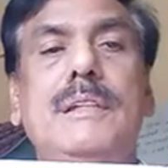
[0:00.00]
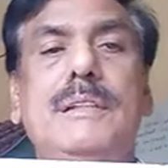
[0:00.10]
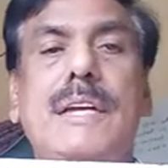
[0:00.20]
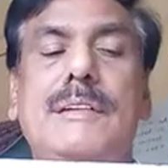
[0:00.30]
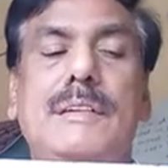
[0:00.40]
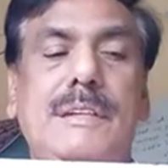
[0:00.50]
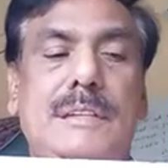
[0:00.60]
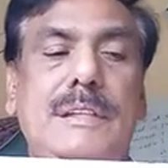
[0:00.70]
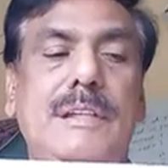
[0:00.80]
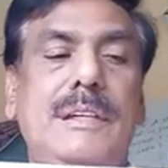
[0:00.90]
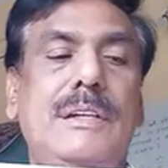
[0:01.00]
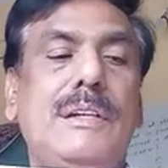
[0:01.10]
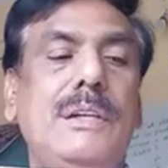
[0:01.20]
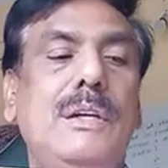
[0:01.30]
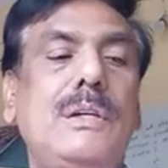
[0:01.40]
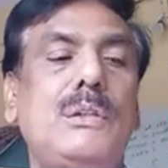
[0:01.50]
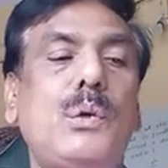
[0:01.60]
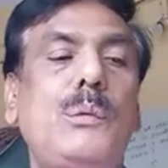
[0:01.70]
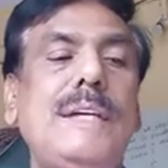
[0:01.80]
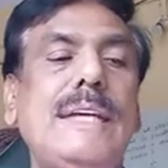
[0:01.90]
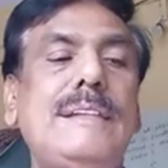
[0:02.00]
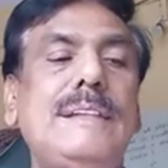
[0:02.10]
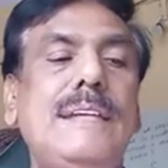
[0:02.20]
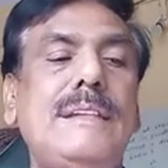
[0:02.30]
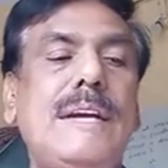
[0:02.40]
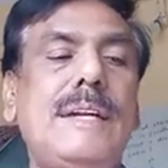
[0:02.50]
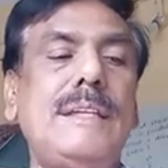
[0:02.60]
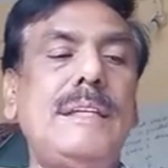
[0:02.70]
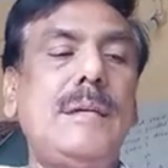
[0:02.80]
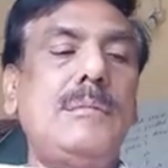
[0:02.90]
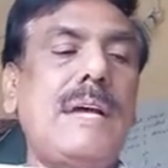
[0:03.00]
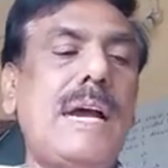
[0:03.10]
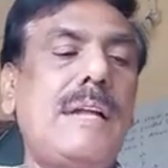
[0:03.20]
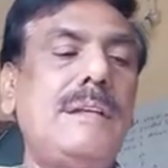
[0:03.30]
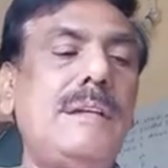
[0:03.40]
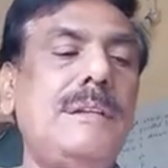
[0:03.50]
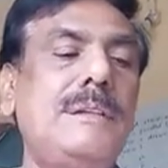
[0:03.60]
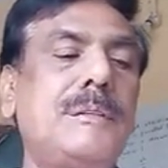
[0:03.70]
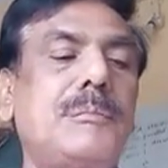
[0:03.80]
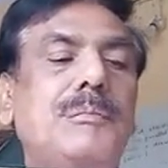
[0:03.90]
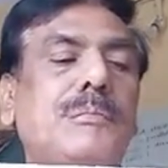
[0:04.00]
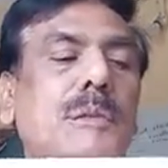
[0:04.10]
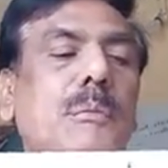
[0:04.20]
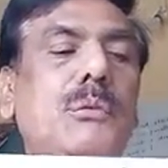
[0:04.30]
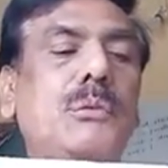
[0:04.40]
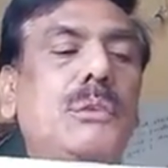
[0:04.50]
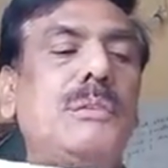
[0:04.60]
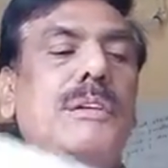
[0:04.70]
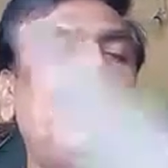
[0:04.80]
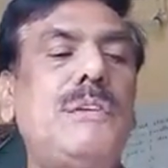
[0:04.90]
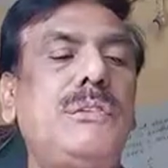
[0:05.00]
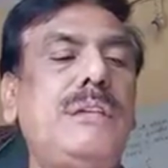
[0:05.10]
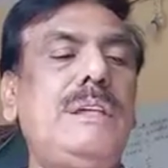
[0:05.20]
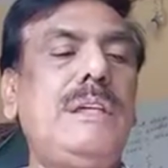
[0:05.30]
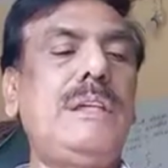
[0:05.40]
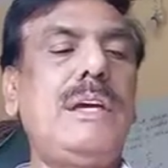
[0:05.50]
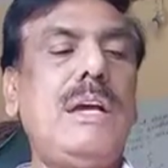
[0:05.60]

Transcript: is accelerating here, so we can say that if the athlete moves with a velocity